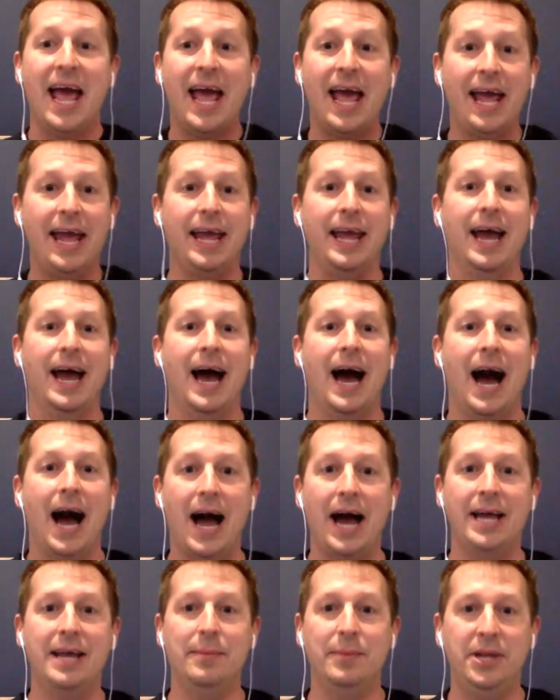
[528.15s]
hey,
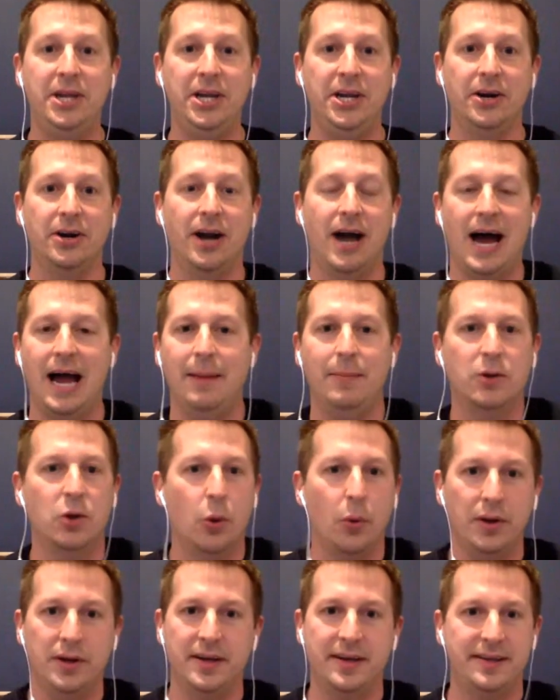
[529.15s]
I am here. I'm
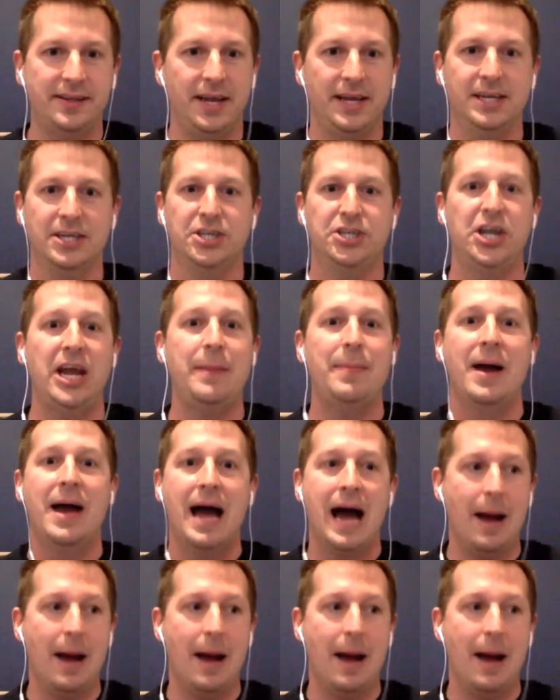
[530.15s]
going to stay in shape.